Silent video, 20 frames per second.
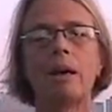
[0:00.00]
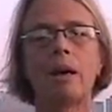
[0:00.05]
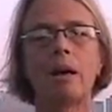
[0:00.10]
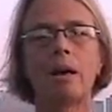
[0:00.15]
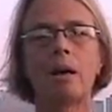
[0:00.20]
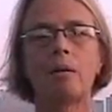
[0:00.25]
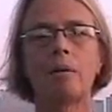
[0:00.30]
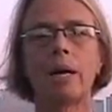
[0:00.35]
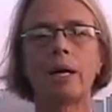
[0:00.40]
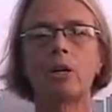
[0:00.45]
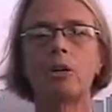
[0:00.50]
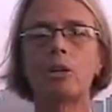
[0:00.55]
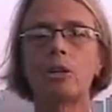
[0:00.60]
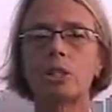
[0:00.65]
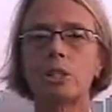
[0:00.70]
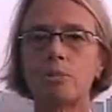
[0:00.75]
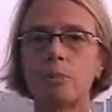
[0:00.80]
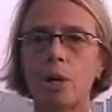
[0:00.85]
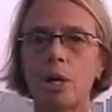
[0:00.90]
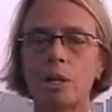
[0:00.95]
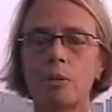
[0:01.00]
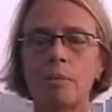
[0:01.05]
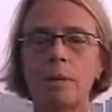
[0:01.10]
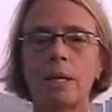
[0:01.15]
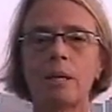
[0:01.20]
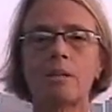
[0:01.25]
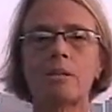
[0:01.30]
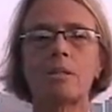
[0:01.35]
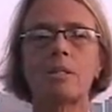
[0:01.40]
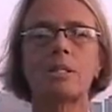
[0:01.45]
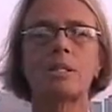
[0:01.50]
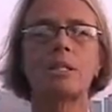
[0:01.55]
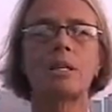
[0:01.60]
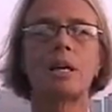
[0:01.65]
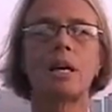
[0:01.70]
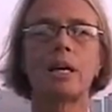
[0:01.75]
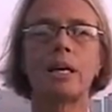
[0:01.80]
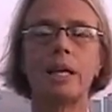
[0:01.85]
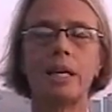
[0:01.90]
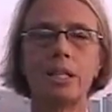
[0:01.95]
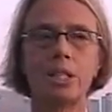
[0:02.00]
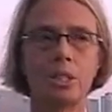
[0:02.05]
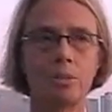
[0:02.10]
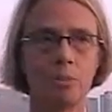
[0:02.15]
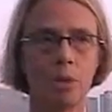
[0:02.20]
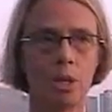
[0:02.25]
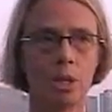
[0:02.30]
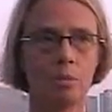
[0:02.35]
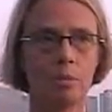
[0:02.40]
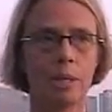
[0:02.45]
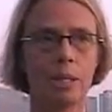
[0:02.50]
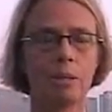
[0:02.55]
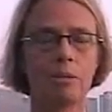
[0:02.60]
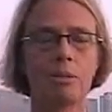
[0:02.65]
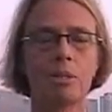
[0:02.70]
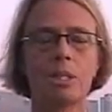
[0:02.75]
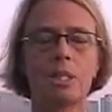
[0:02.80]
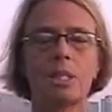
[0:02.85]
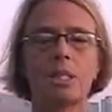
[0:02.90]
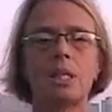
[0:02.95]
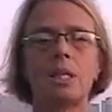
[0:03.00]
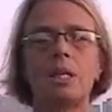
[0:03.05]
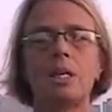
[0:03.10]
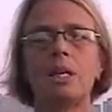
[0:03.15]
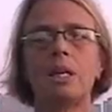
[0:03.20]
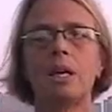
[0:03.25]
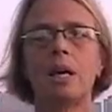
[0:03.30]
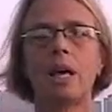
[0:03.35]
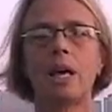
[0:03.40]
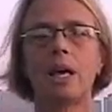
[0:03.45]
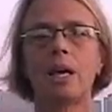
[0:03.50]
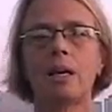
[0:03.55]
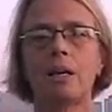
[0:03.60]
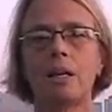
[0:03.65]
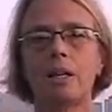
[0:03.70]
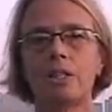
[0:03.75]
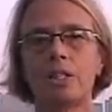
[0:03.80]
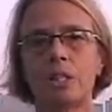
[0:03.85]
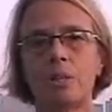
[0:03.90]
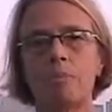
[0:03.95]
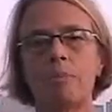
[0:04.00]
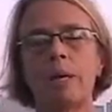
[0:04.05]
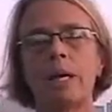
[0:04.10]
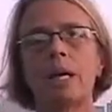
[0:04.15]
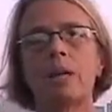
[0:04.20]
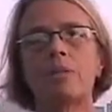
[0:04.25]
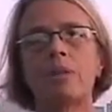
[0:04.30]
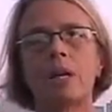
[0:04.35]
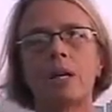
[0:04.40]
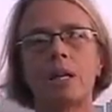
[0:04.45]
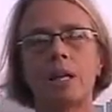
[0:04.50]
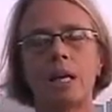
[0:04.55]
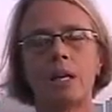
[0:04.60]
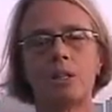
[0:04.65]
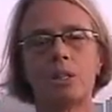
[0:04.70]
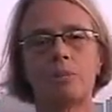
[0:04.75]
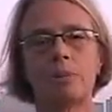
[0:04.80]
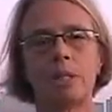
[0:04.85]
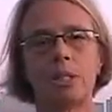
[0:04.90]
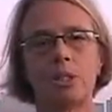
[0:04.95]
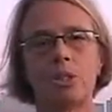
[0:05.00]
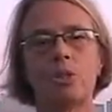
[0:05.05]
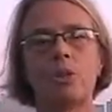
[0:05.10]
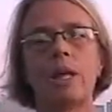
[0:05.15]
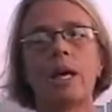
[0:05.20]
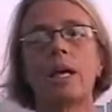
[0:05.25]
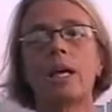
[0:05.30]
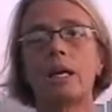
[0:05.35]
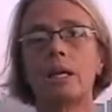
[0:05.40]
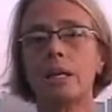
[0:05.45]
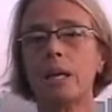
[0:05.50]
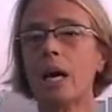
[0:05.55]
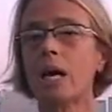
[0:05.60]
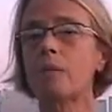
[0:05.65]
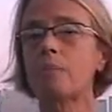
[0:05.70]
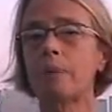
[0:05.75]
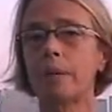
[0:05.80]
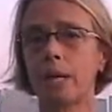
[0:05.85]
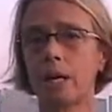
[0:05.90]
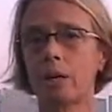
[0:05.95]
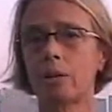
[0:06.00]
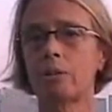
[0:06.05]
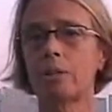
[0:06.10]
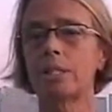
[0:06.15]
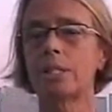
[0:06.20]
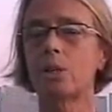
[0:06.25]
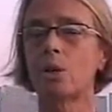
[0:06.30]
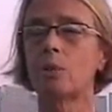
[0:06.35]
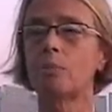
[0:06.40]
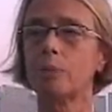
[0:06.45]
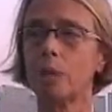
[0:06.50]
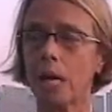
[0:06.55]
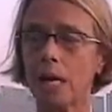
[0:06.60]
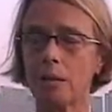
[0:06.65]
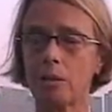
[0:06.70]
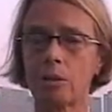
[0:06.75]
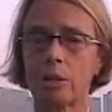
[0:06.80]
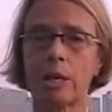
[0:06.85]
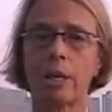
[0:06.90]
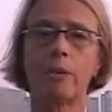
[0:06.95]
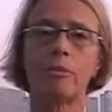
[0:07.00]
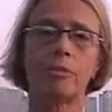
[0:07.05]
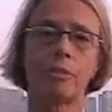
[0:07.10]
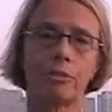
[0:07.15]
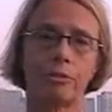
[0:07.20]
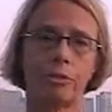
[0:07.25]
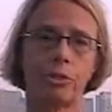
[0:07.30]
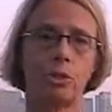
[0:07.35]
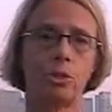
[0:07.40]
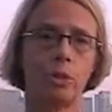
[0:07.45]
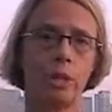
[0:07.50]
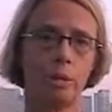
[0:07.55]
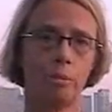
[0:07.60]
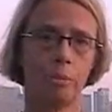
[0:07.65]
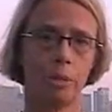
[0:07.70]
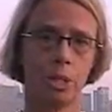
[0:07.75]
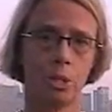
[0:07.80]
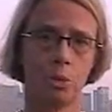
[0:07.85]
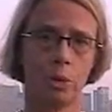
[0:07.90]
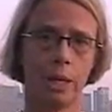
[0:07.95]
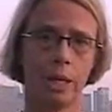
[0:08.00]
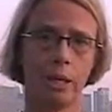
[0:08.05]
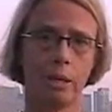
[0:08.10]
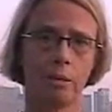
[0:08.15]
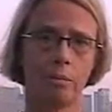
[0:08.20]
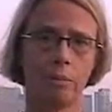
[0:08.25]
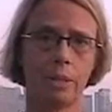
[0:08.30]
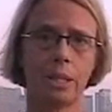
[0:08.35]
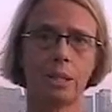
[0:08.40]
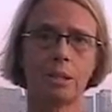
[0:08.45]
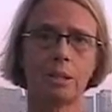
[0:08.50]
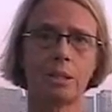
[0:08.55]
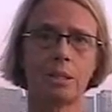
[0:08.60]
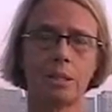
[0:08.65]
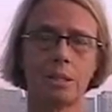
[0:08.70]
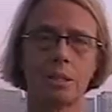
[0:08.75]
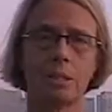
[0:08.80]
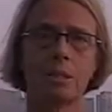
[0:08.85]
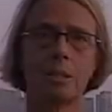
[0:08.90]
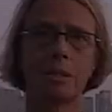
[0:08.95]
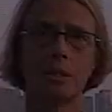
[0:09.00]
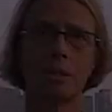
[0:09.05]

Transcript: I cook small amounts, I eat small amounts, and it's the band that allows me to do that and not be hungry, so I'm not looking for food in between meals.